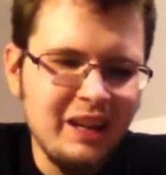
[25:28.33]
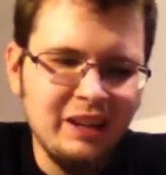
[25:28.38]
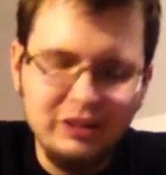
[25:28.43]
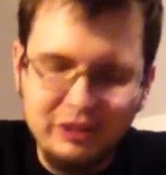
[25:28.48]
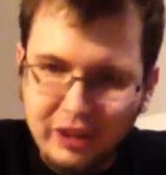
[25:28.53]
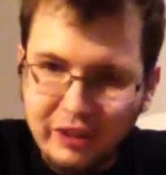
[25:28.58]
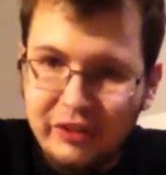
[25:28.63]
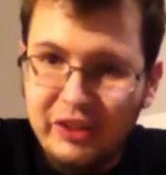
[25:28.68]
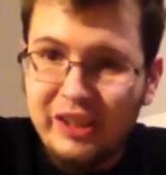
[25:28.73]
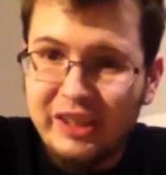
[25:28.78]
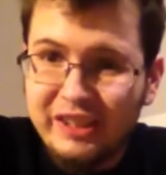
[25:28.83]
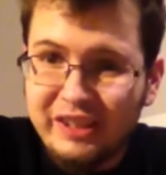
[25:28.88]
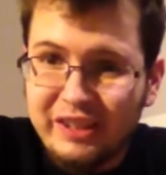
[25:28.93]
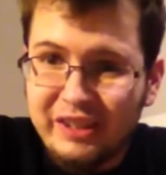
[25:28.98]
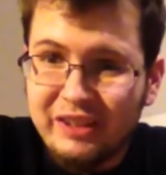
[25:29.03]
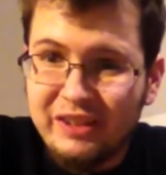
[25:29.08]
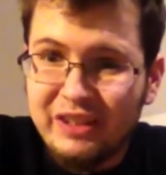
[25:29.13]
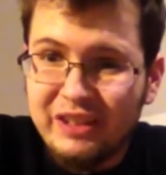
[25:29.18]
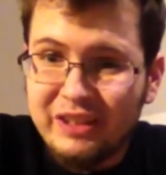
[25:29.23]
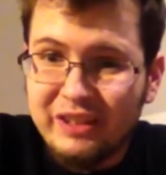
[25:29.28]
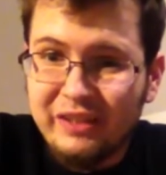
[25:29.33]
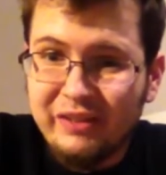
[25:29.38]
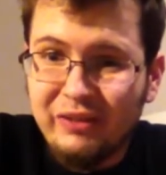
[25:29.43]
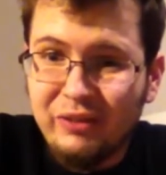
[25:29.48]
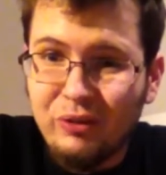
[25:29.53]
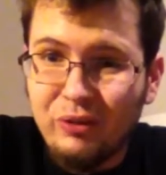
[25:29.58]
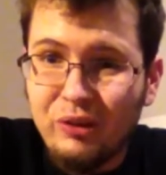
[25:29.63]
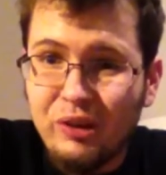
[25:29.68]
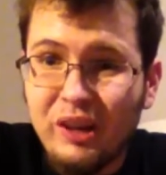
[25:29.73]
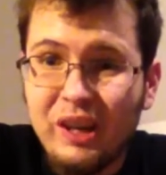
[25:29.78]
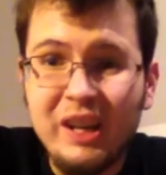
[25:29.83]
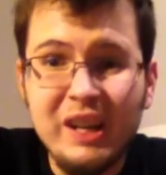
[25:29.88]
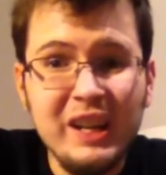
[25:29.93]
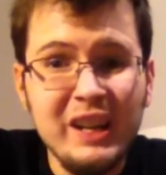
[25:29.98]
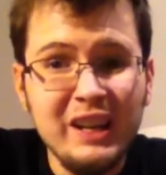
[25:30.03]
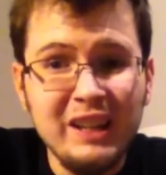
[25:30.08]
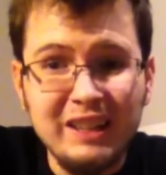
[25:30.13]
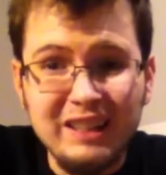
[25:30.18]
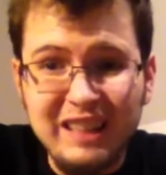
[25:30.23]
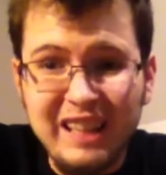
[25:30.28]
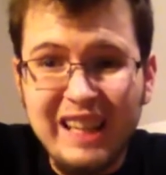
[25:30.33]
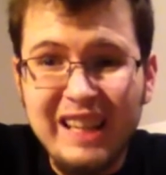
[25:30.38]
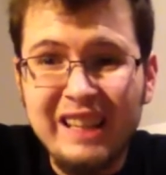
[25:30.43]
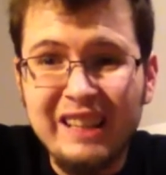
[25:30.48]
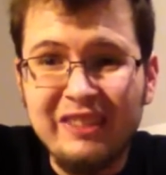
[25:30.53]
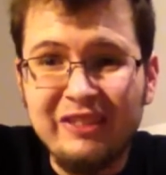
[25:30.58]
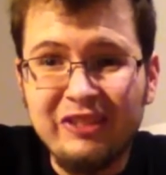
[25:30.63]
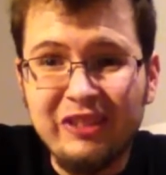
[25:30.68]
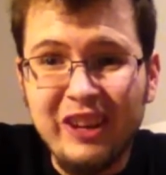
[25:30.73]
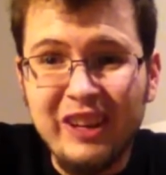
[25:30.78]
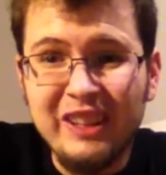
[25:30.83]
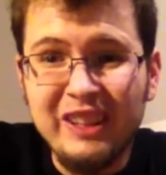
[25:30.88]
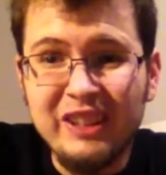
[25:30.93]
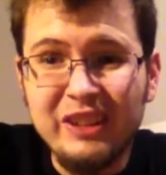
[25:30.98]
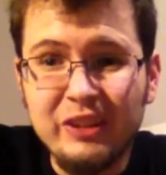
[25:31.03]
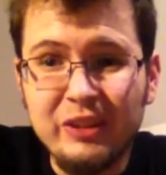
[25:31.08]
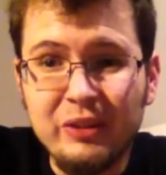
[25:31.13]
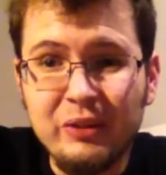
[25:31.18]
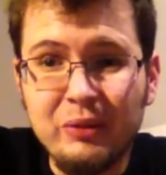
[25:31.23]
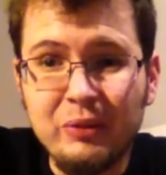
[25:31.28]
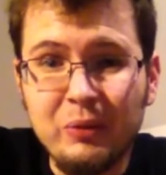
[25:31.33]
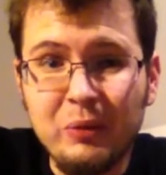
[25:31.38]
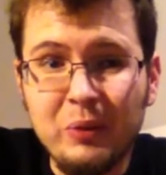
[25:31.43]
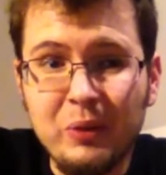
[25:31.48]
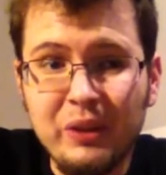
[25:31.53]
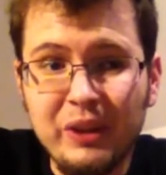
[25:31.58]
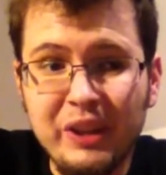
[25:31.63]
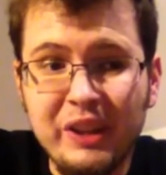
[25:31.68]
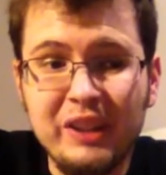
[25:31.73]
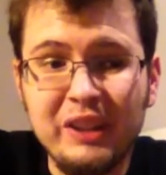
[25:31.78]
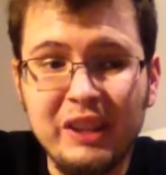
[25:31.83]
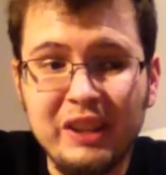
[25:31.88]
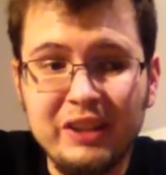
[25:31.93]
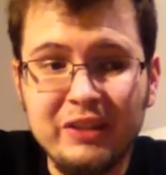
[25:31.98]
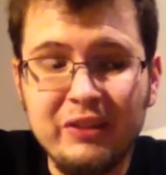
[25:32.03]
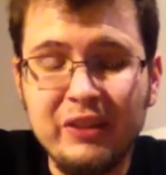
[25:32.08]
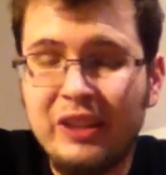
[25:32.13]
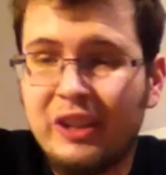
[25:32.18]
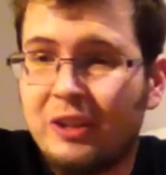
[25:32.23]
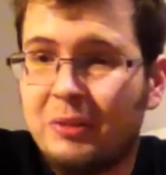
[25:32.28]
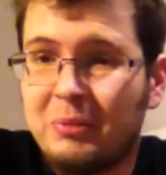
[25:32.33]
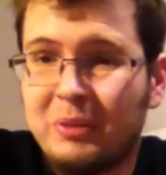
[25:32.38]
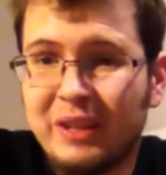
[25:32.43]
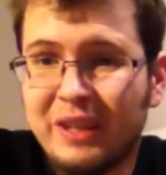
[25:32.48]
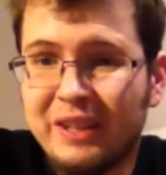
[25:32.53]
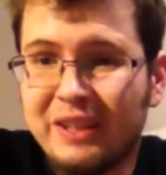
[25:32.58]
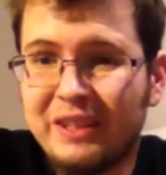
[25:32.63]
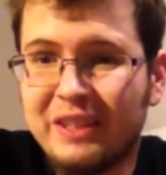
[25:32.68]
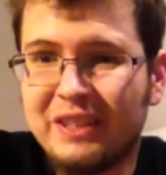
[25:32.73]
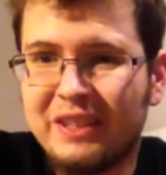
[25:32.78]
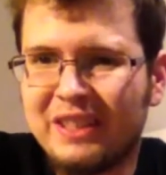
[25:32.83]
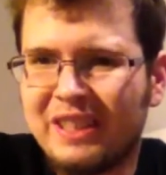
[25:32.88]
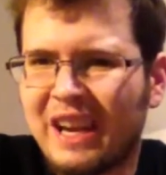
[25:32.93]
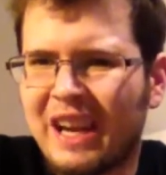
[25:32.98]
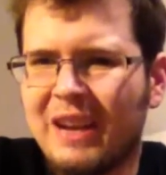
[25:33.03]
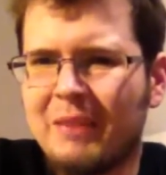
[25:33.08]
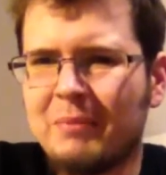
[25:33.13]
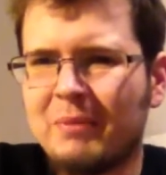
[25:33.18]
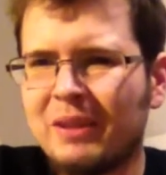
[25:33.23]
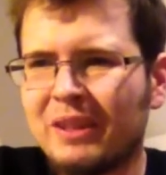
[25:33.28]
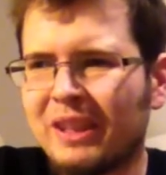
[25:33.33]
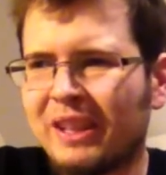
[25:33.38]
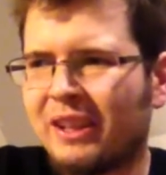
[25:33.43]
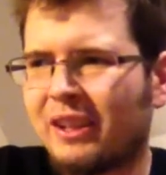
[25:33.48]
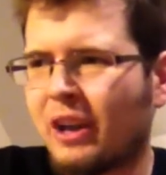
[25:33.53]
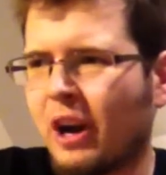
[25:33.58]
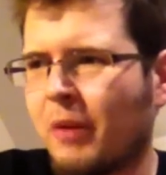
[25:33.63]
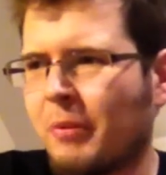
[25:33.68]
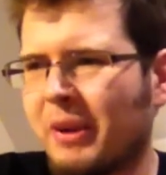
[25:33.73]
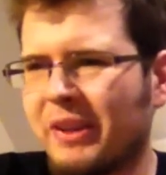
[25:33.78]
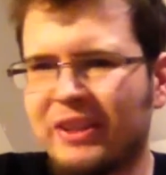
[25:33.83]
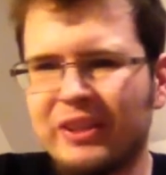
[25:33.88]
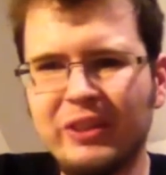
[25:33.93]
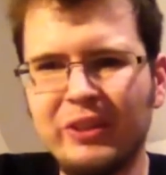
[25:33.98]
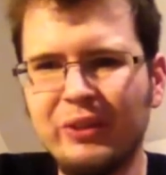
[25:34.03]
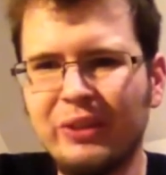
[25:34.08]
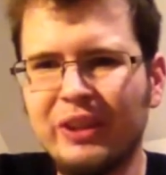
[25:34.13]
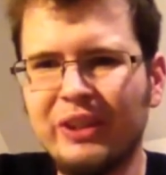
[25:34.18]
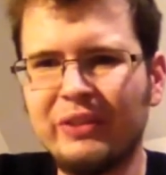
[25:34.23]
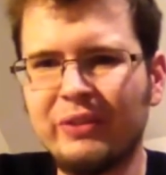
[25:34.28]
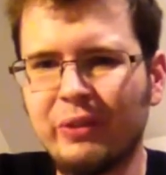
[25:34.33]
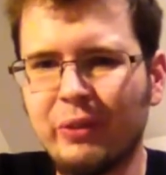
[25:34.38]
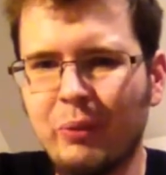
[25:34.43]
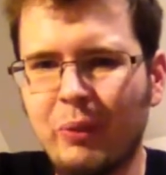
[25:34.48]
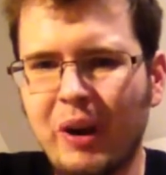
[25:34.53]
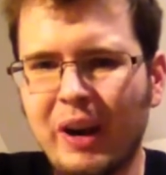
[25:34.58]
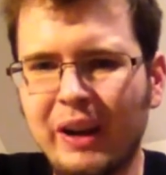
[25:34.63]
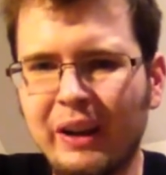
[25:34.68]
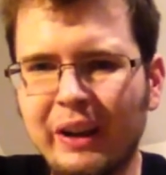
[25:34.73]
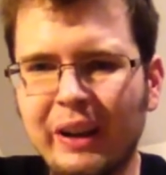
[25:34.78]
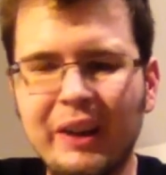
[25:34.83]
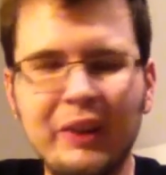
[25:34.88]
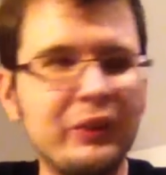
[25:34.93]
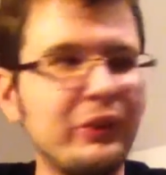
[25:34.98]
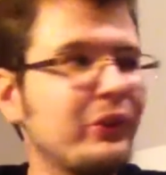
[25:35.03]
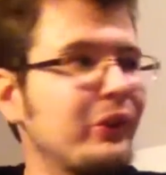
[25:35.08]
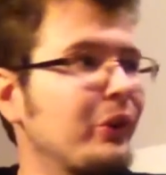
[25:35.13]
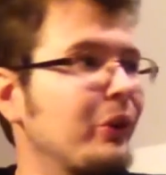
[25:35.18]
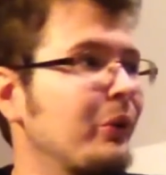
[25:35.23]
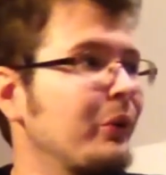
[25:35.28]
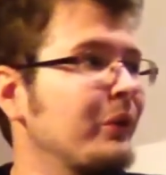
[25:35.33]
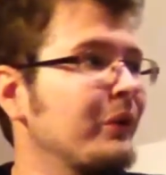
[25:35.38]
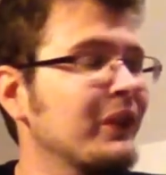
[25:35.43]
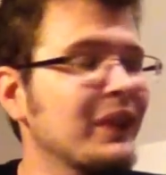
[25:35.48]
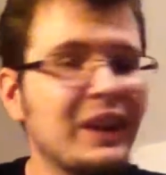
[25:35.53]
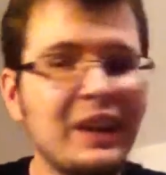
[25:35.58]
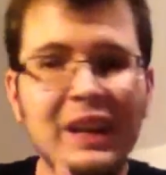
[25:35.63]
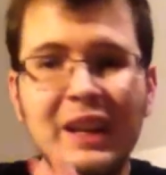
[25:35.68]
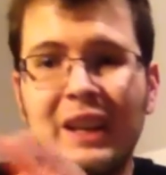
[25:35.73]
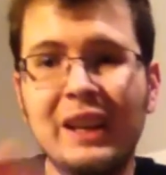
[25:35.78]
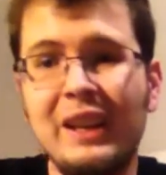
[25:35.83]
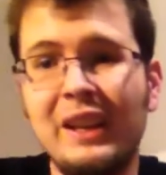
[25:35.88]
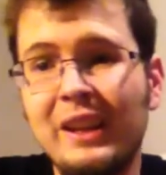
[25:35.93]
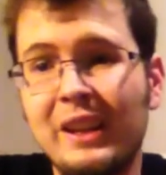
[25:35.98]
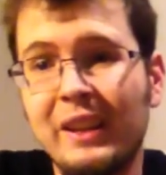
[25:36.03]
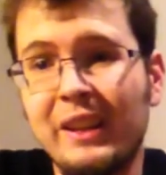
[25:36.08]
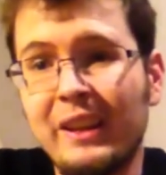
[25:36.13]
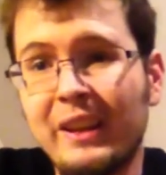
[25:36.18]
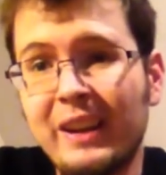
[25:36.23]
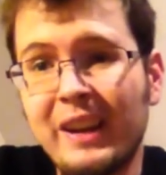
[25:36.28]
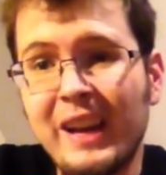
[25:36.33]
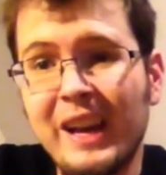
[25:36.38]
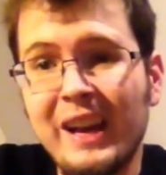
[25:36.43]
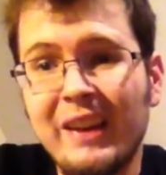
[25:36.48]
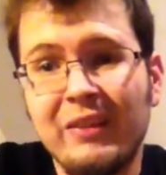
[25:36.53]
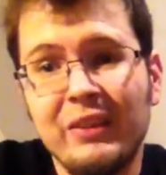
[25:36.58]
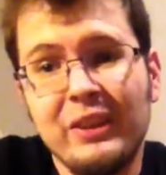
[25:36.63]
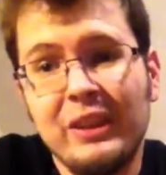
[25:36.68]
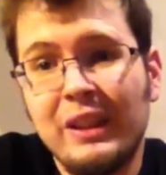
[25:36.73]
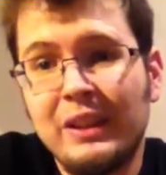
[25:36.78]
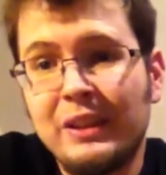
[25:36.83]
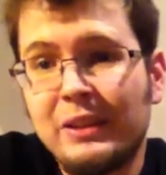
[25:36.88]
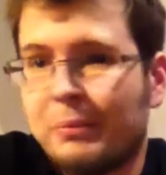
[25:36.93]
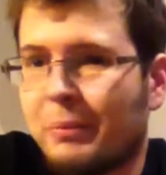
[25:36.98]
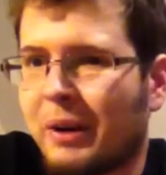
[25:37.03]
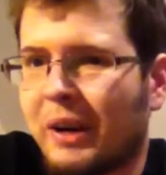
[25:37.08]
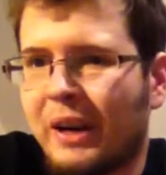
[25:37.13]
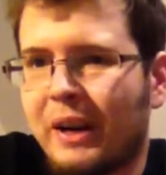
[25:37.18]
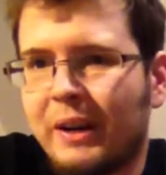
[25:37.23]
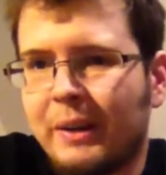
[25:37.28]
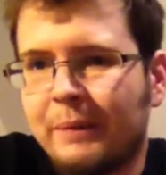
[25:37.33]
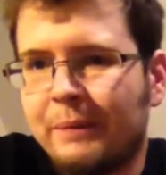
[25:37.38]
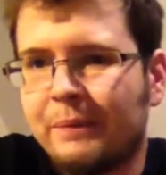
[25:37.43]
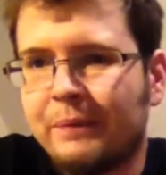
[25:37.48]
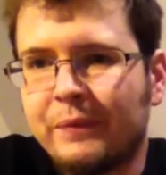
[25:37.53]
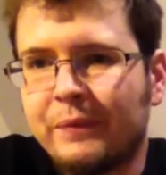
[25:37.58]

I love the Nintendo 64. Glad I could finally do the collection video, because it's kind of been like on my to-do list for a while now. So there you have it. That's my